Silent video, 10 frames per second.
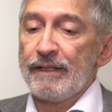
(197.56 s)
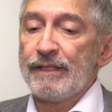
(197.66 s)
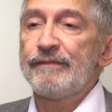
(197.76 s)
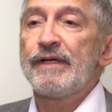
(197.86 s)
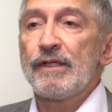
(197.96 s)

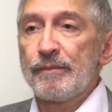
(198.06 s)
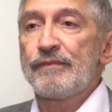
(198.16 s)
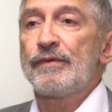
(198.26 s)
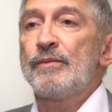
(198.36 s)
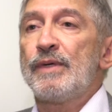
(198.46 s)
develop
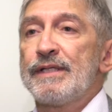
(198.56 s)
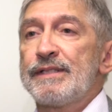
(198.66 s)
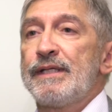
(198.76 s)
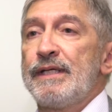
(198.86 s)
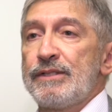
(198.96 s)
from one
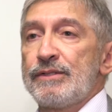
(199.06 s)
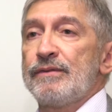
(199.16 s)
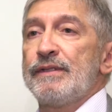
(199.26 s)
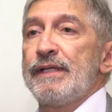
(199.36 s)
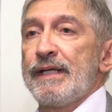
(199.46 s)
stage
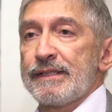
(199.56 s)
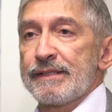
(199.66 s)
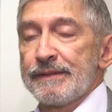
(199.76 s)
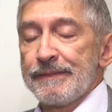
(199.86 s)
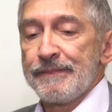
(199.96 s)
to the
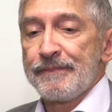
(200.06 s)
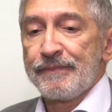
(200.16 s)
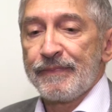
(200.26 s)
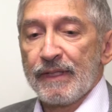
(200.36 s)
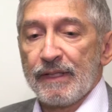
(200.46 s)
next.
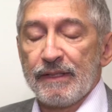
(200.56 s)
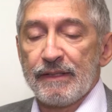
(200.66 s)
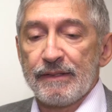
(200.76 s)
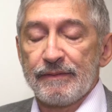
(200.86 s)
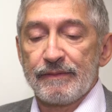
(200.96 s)

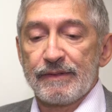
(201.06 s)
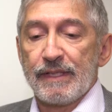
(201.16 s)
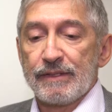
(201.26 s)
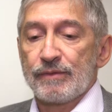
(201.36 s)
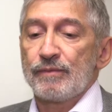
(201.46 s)

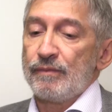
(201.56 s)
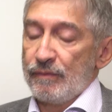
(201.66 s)
That's